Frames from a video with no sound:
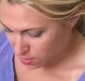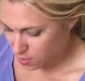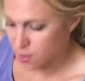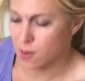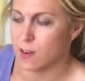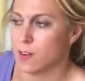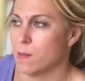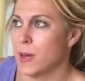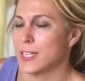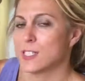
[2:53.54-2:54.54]
are
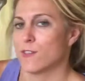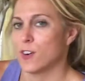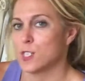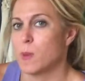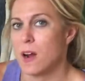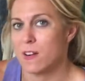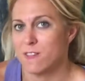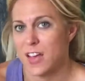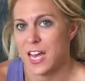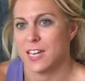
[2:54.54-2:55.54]
Ben's first pair of
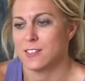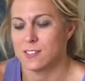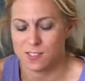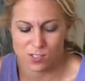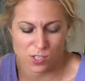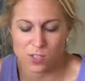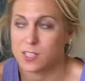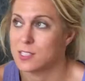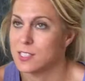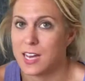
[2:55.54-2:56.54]
Vans. Show
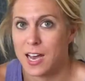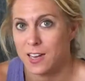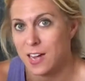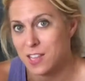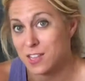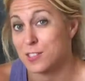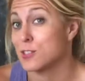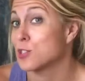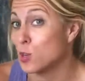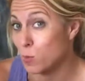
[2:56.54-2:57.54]
these to Dad. They I think are? these
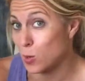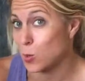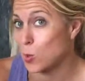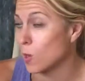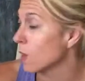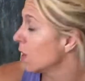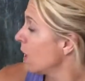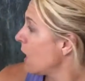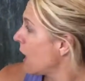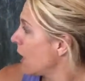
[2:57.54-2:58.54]
are super cool. I
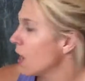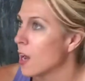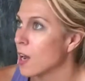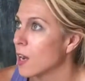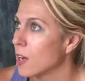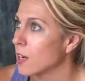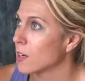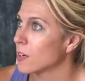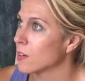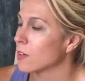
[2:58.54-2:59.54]
thought I got them when I was
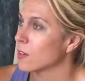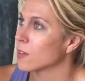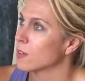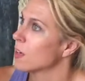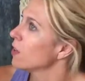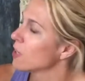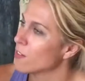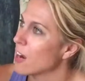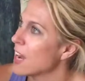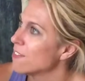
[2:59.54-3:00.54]
young. No, you
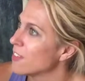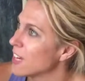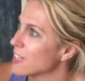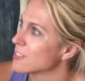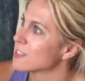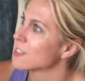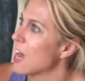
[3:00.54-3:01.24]
never had Vans